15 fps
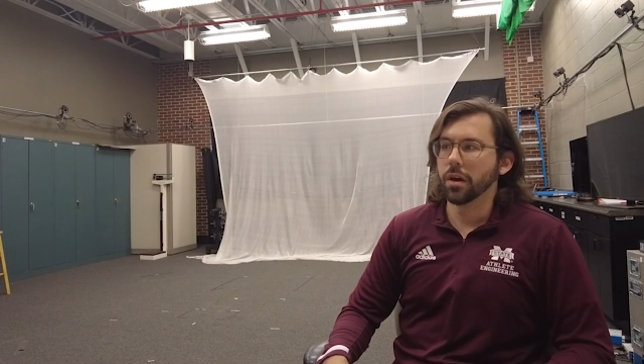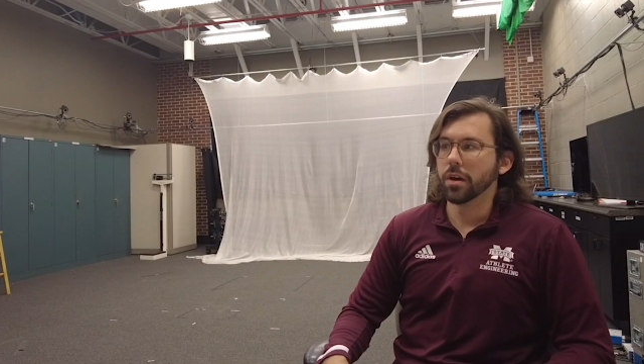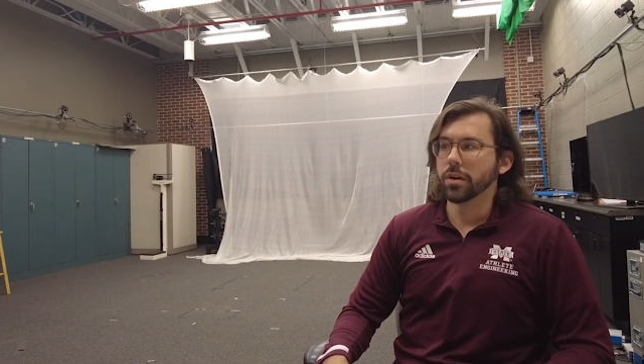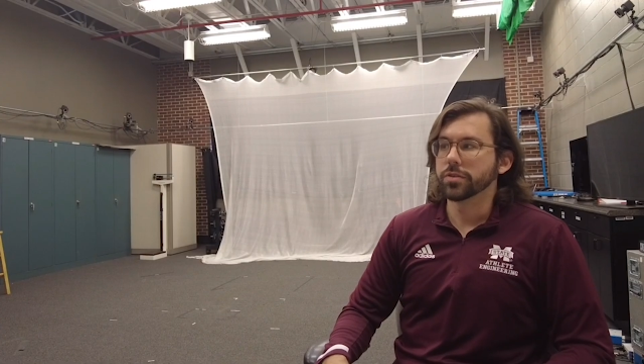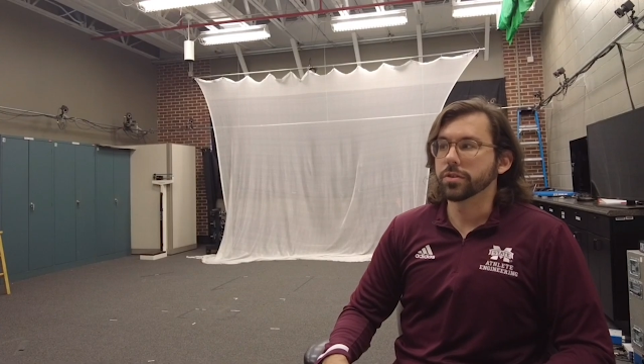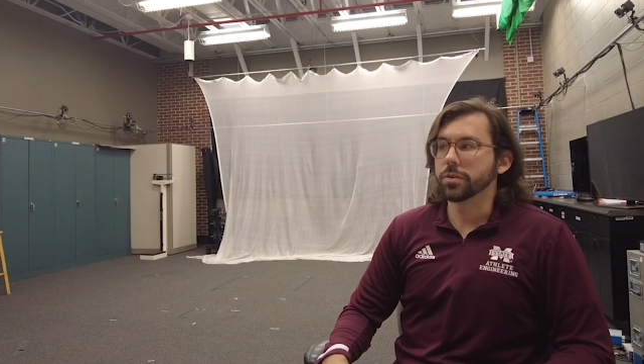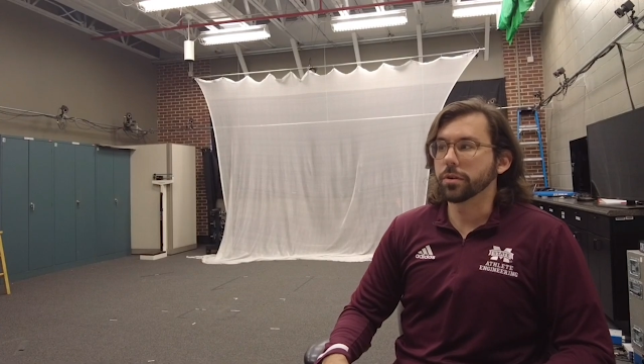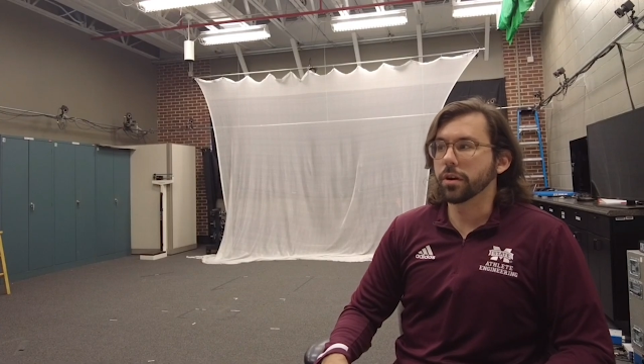
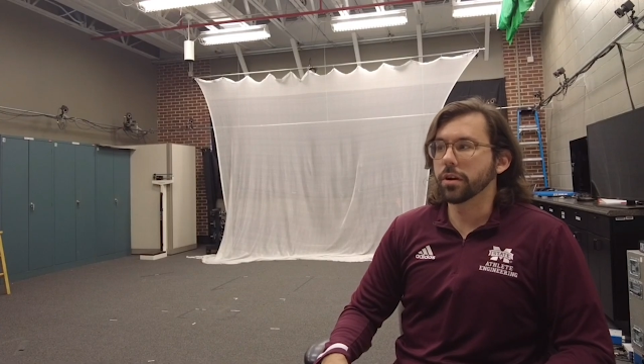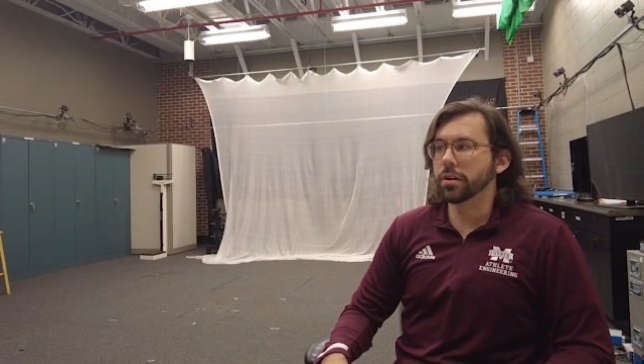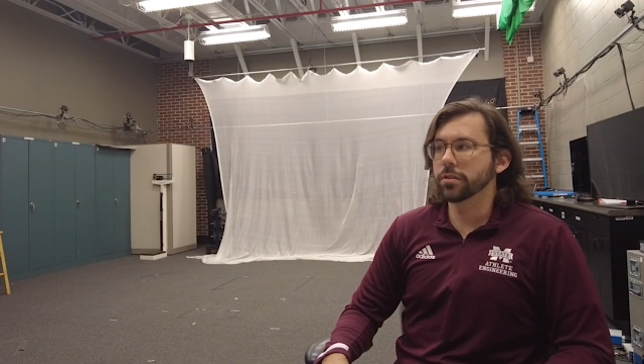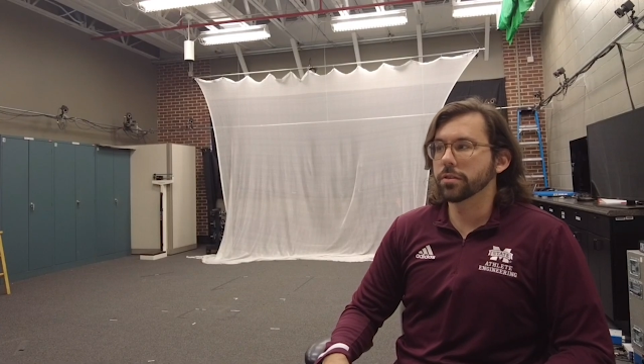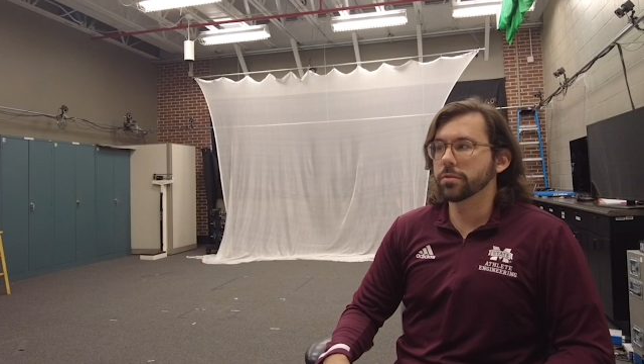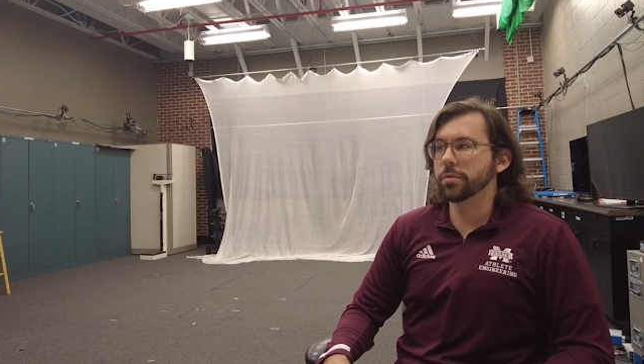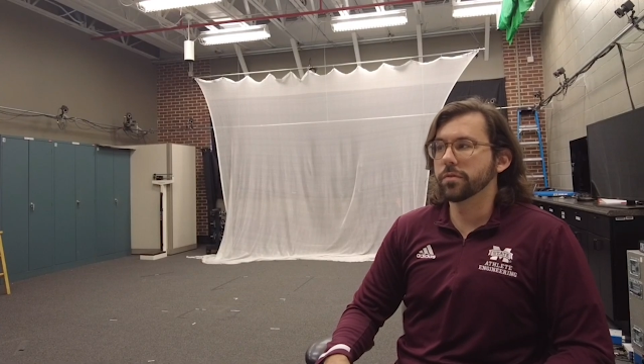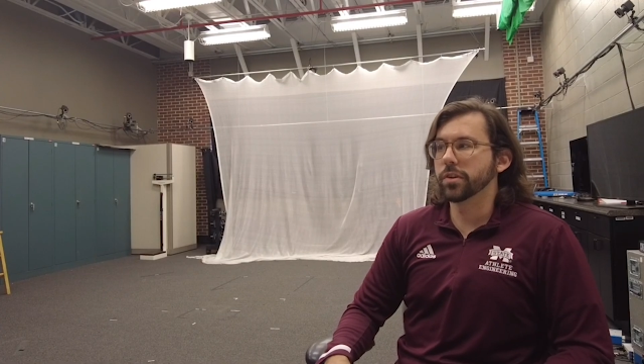So
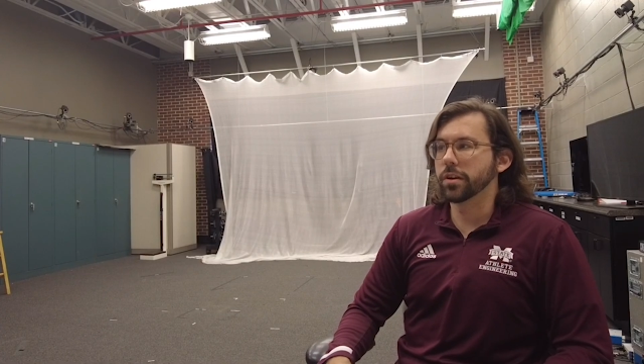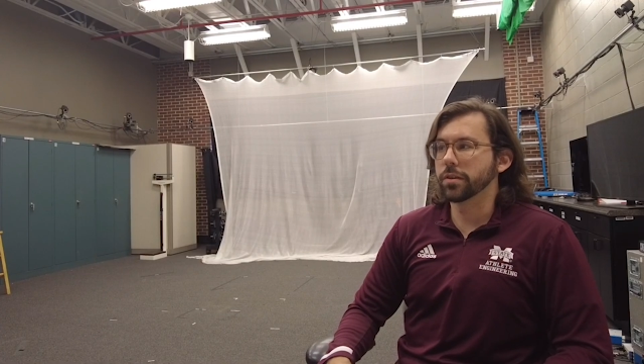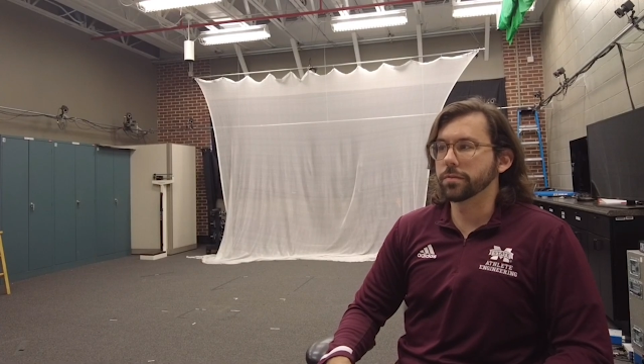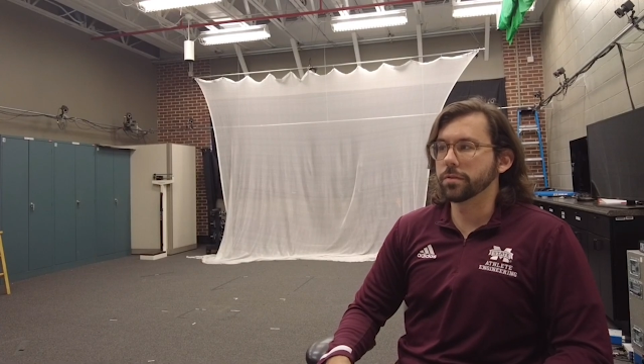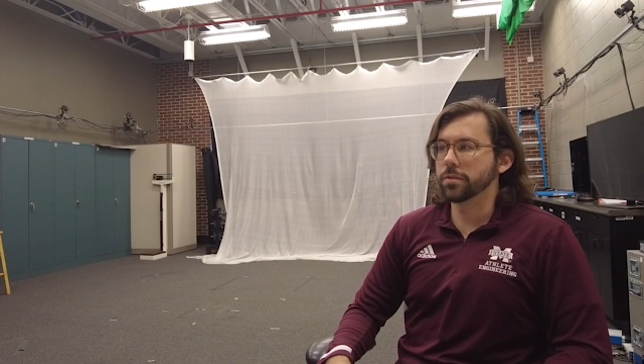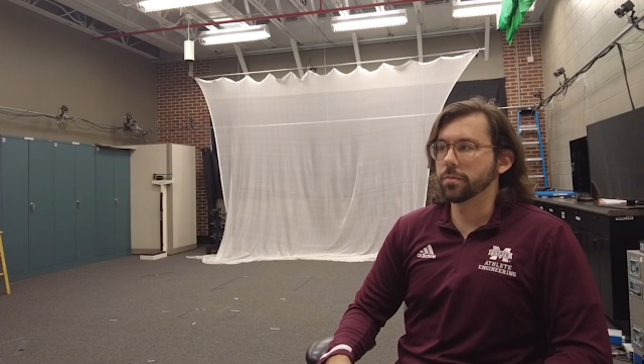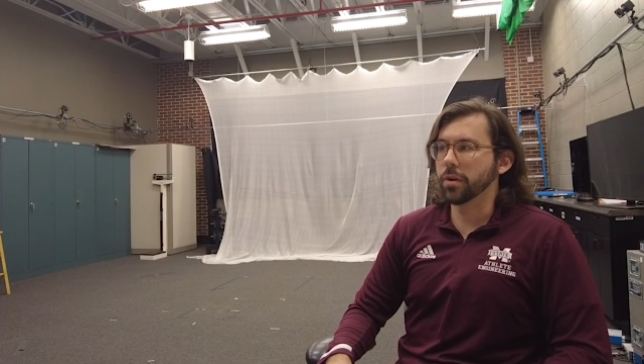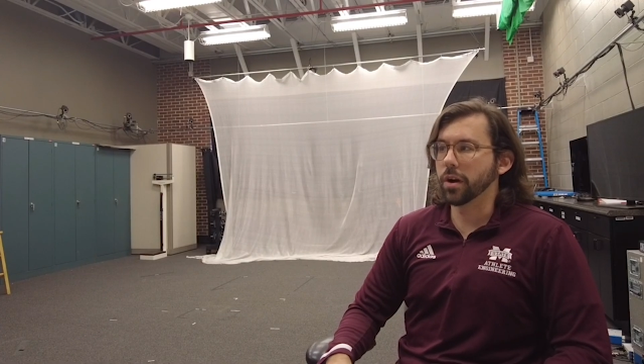currently we've got a
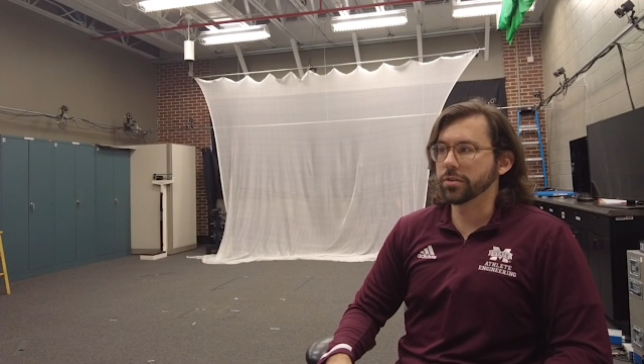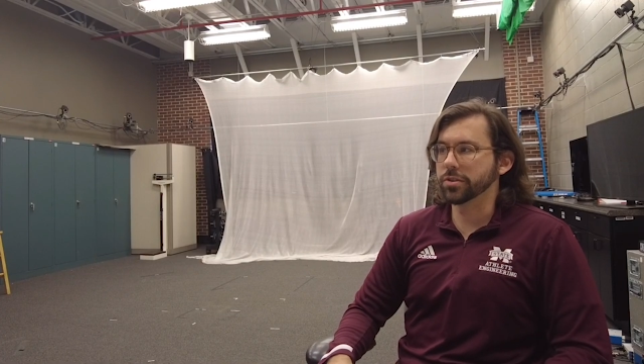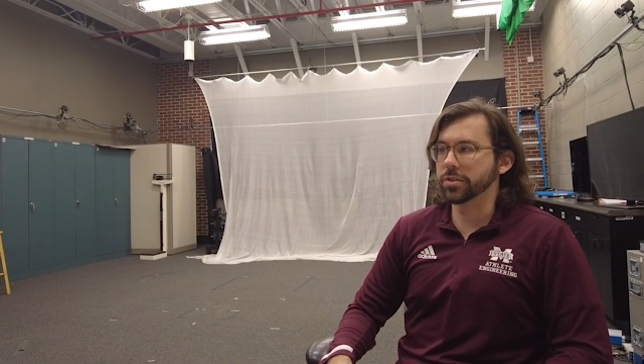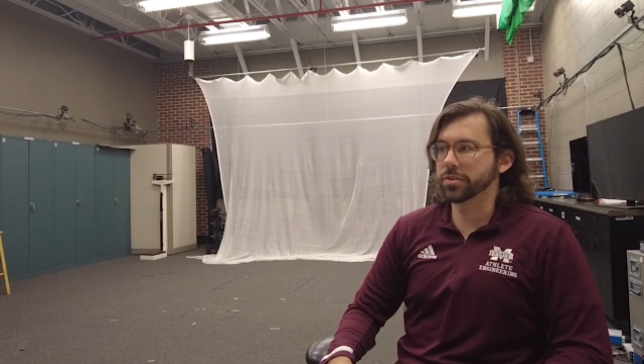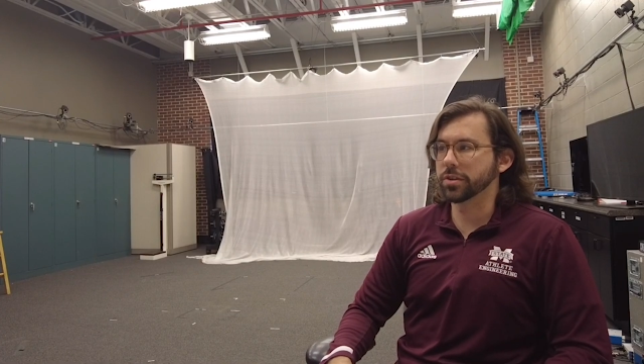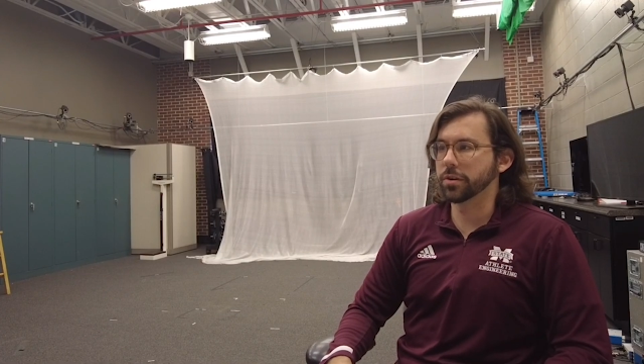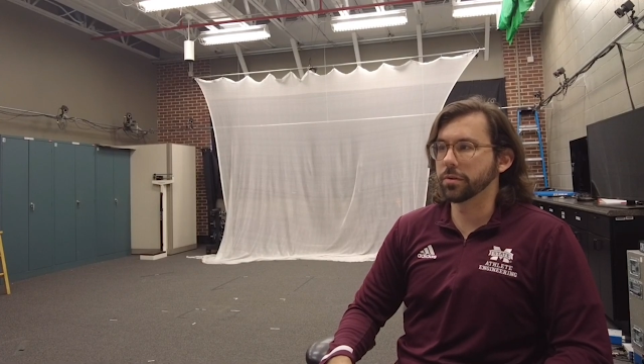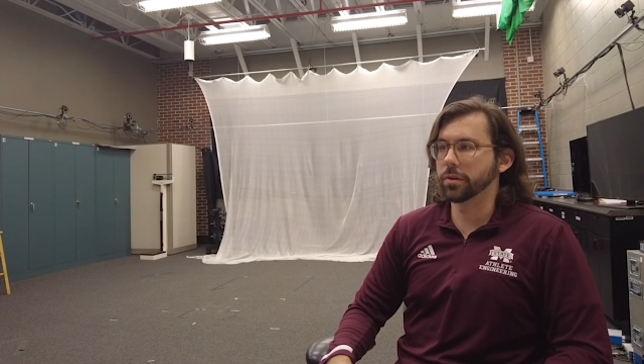few
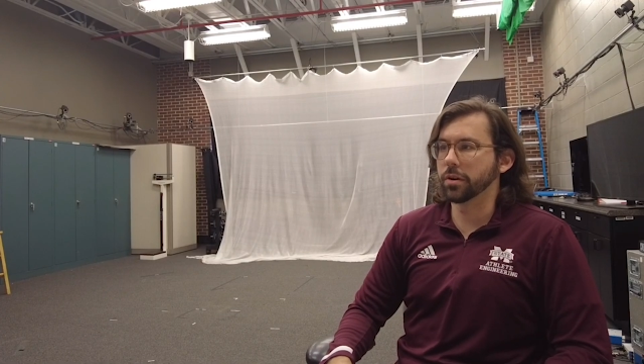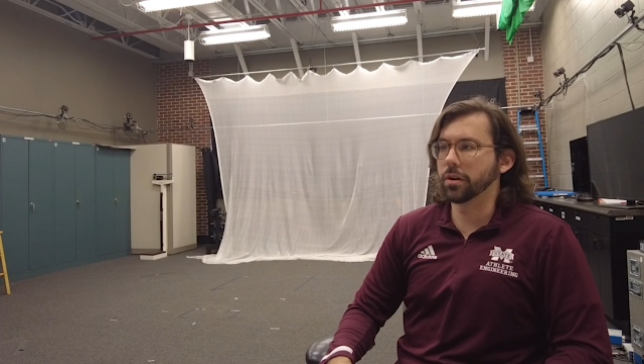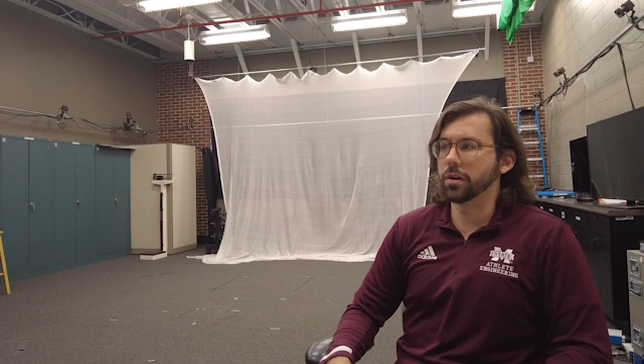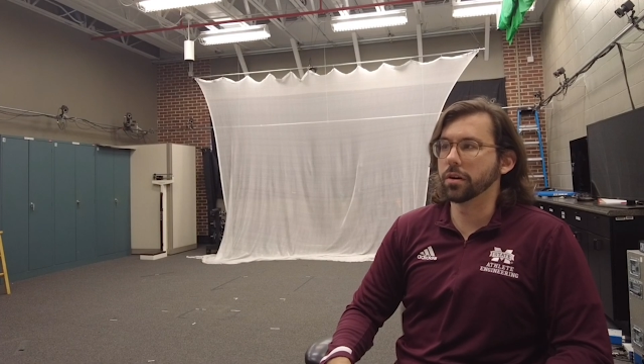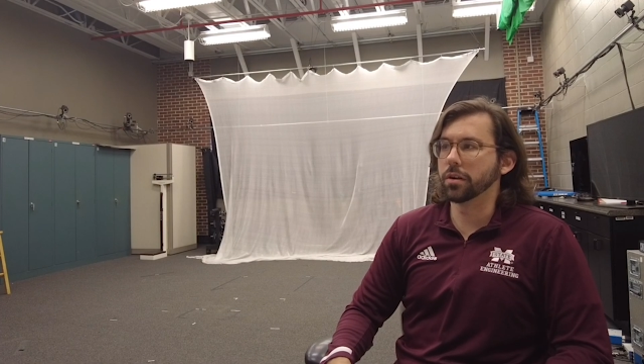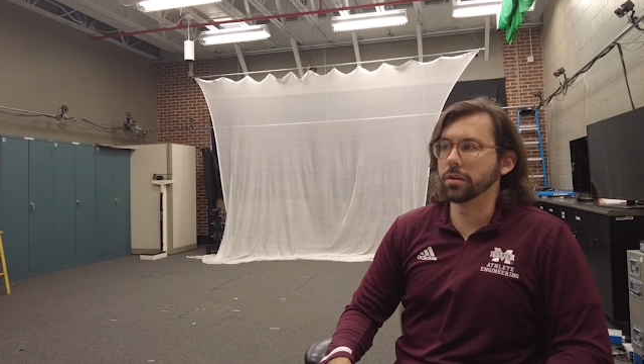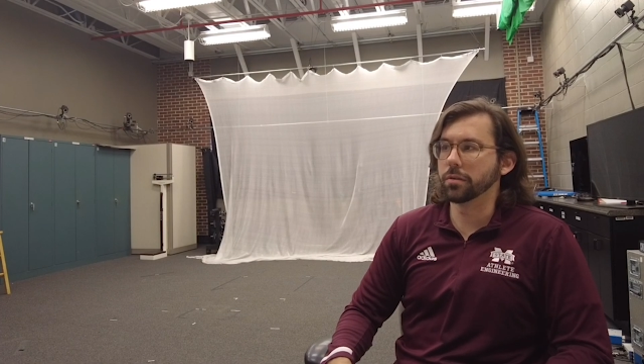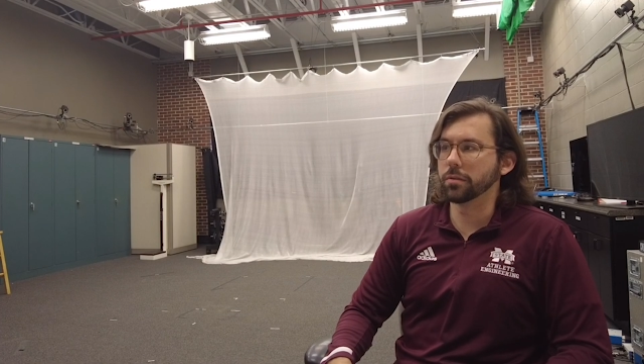projects going
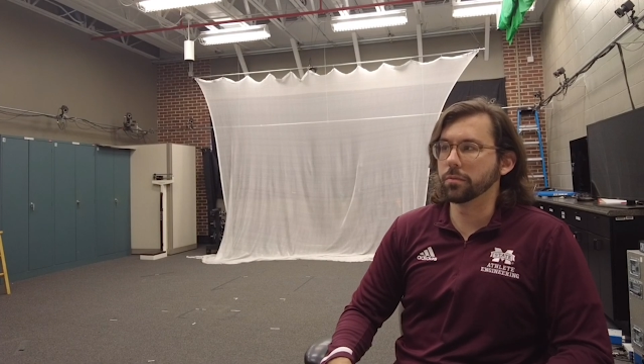on.